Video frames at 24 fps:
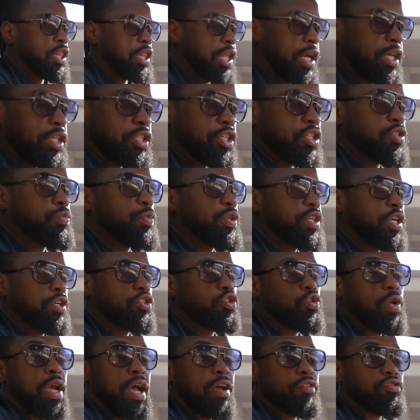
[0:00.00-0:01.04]
Like, just
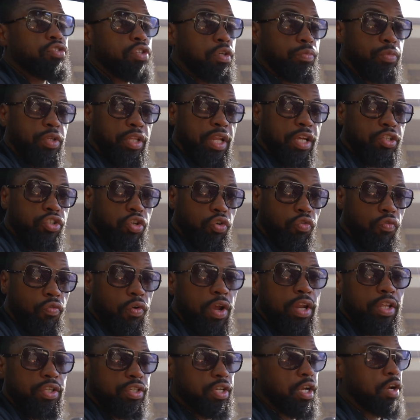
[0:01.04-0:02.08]
because you have something that's
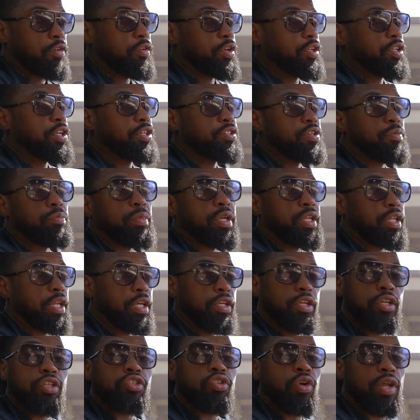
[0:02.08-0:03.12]
hereditary doesn't mean
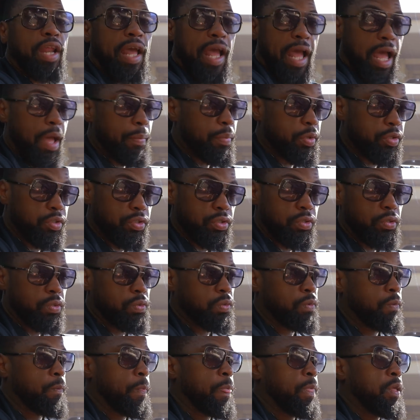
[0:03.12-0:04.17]
that it's gonna happen to you.
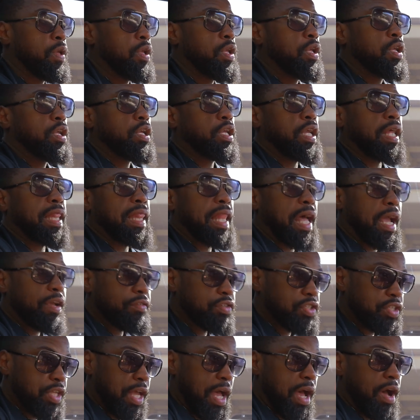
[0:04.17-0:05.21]
Your
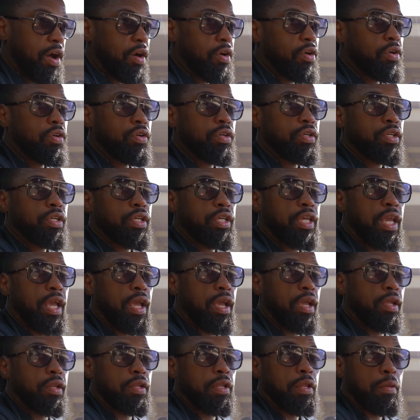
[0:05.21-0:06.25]
lifestyle
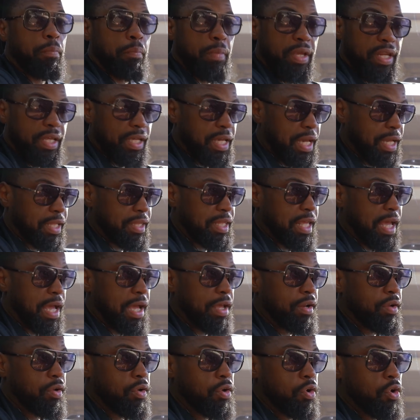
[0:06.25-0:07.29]
can mitigate
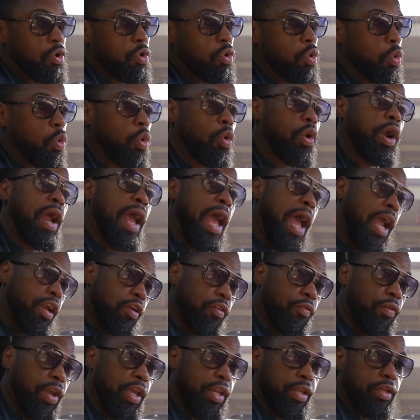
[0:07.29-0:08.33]
that or
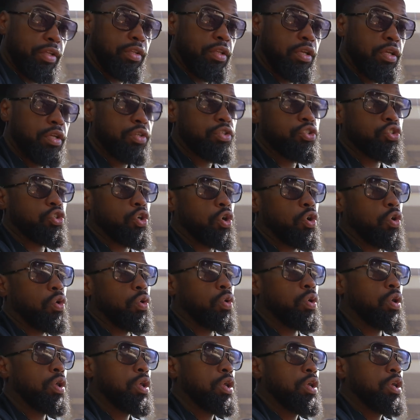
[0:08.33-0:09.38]
aggravate it.
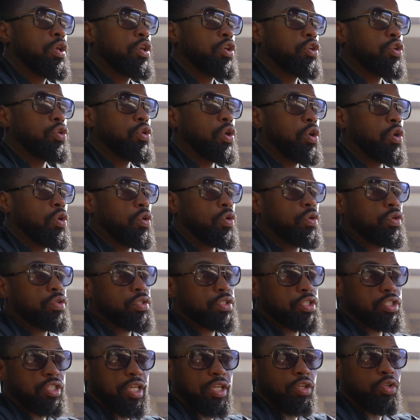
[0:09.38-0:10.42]
So, you know,
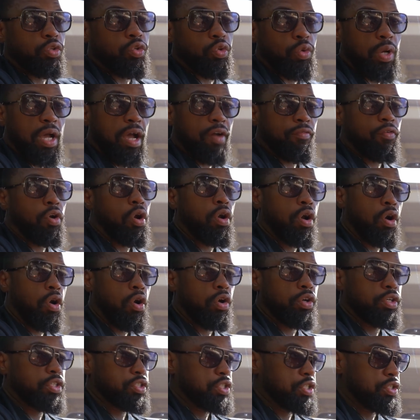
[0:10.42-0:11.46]
say you do have
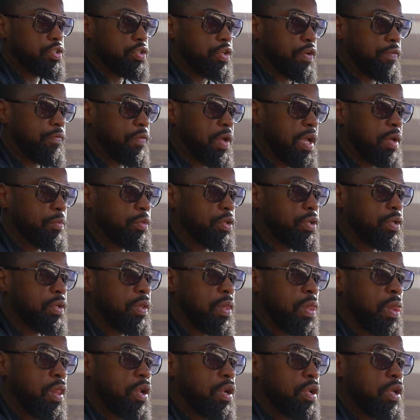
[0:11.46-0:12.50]
heart disease in your family
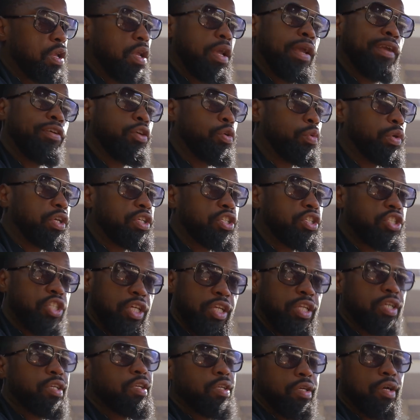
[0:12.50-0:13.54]
and you eat
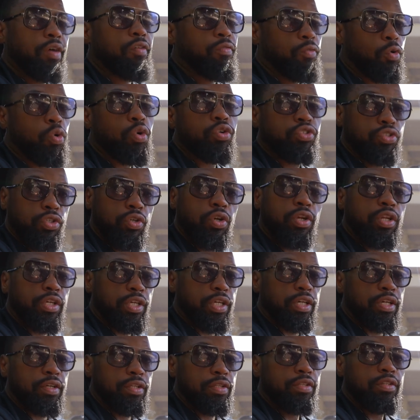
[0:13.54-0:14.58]
shitty, of course you're gonna
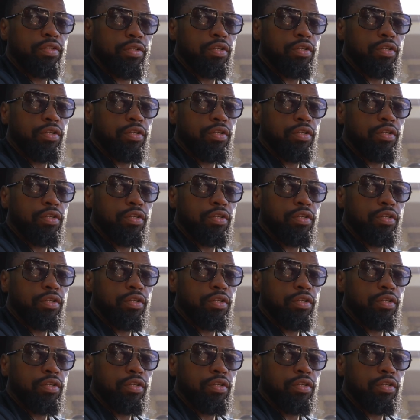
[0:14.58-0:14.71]
get